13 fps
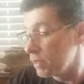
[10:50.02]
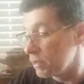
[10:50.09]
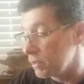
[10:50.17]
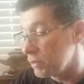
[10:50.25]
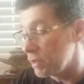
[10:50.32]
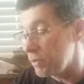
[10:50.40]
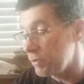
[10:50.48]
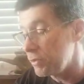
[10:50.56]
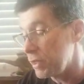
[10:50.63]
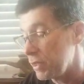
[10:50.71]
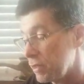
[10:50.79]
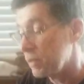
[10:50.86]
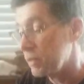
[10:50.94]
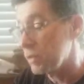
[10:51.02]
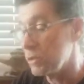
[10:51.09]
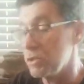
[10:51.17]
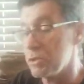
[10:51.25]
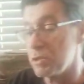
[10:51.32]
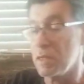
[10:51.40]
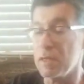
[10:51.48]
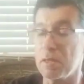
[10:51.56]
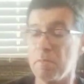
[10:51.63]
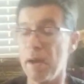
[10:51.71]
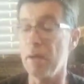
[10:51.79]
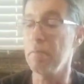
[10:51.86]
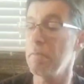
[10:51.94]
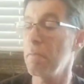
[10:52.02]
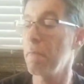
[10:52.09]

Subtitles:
Another thing you should think about,